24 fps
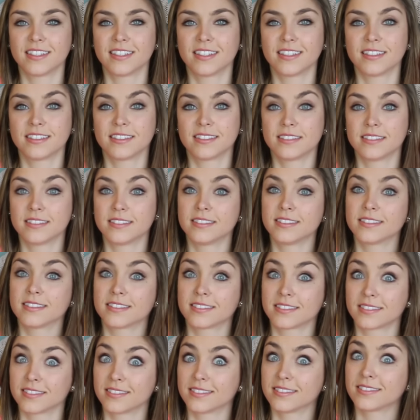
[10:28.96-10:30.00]

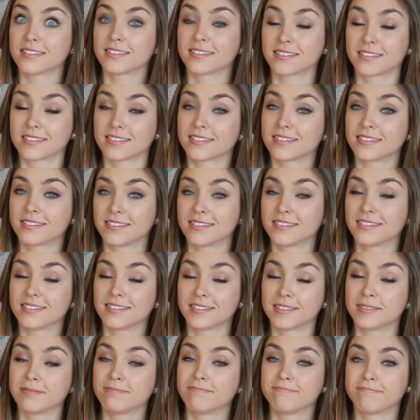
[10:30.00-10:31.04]

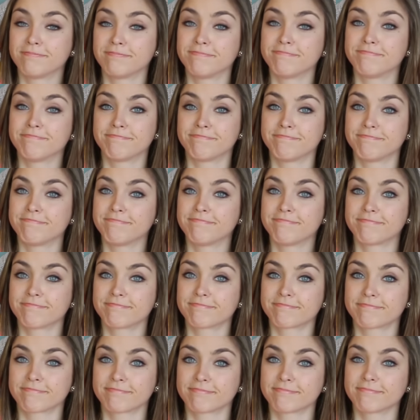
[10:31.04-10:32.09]

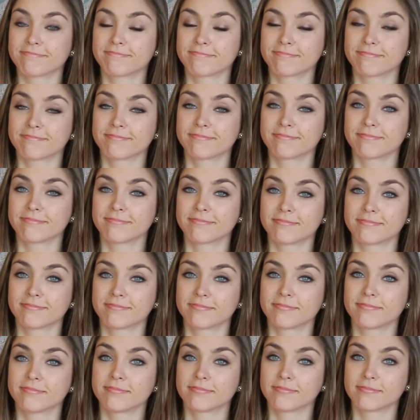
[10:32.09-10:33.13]

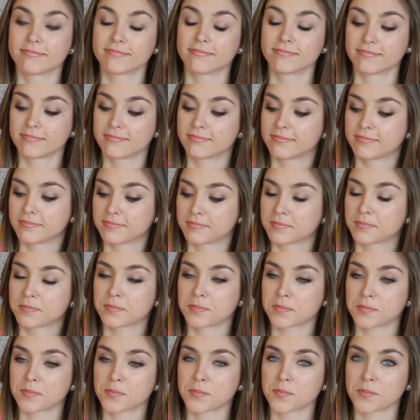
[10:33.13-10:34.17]

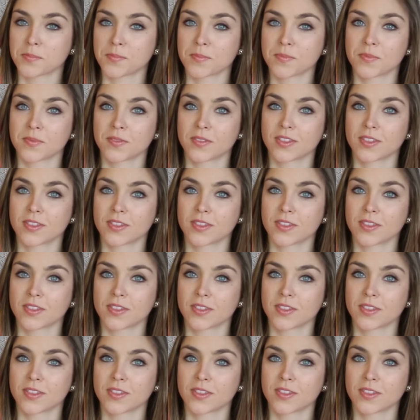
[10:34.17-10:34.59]
This person isn't speaking.